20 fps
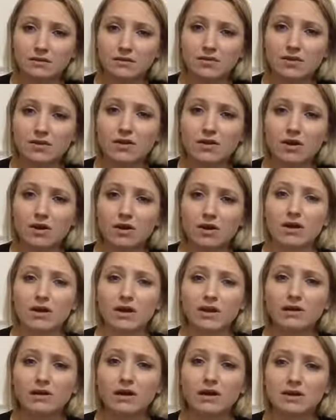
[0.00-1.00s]
there are
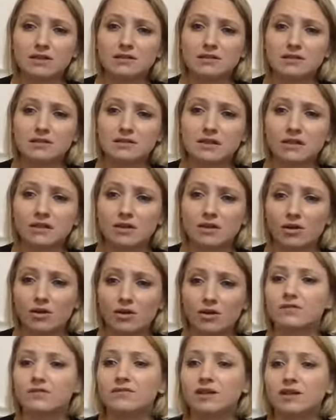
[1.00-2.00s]
areas in
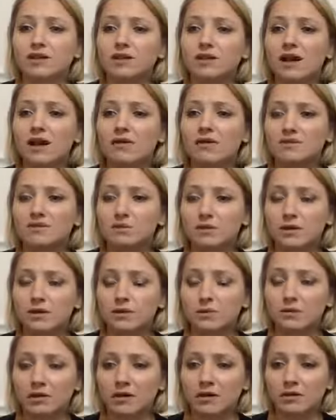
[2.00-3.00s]
all of our lives
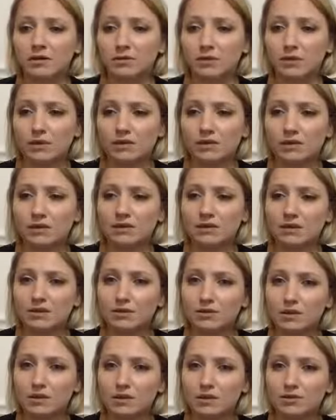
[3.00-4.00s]
where we think
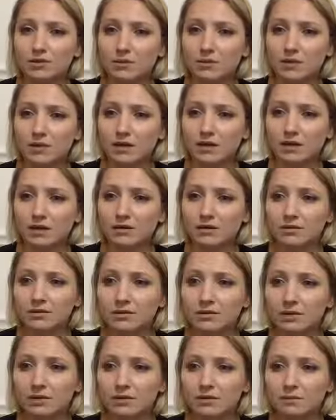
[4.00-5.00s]
that we can do better.
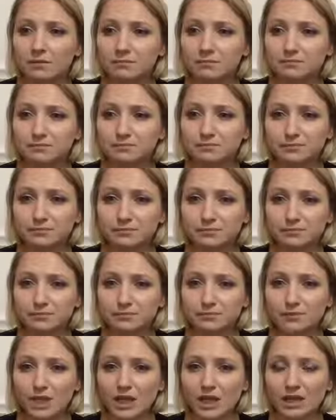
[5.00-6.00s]

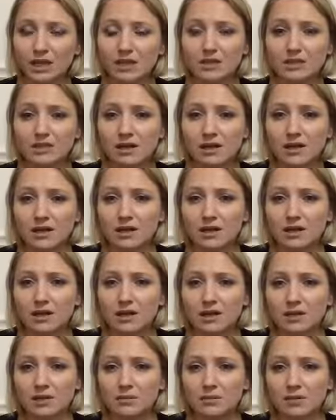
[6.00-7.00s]
And
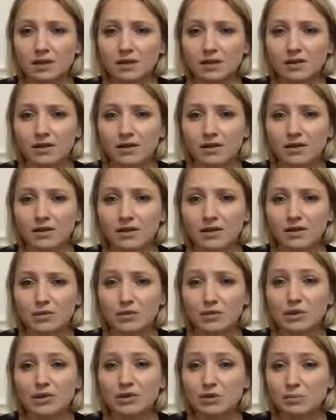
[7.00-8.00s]

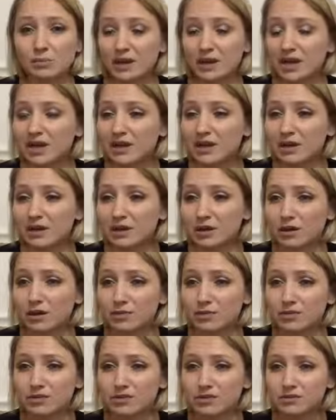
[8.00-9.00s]
when you're paying a
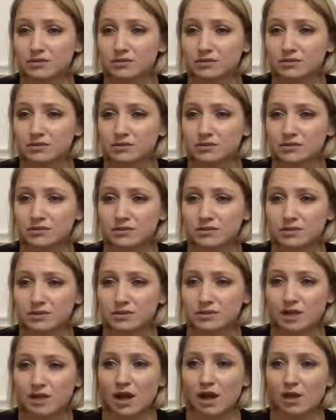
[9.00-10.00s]
coach
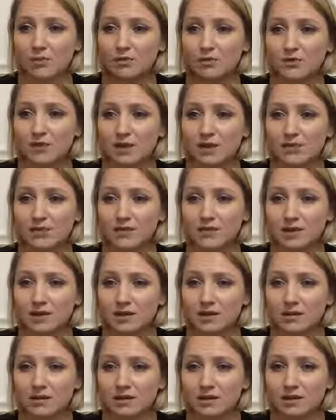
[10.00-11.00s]
to help you get
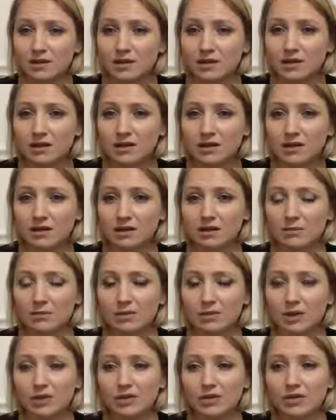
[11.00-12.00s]
there,
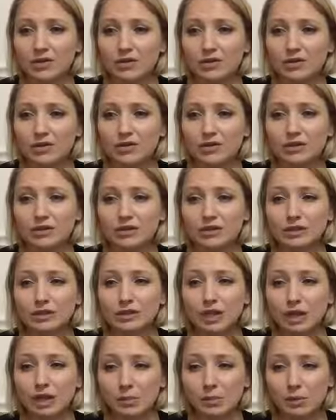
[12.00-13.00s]
you're a
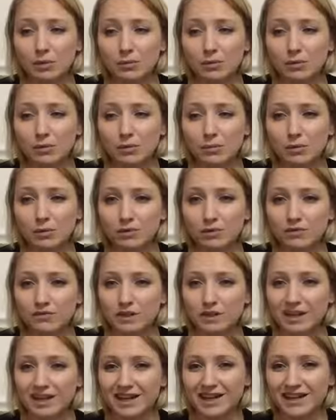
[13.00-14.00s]
little bit more
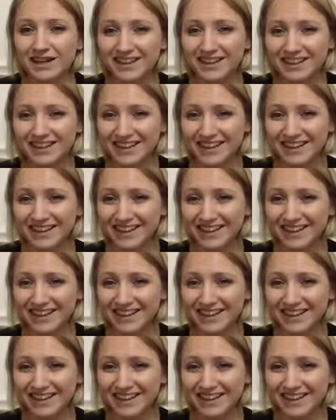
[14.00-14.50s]
motivated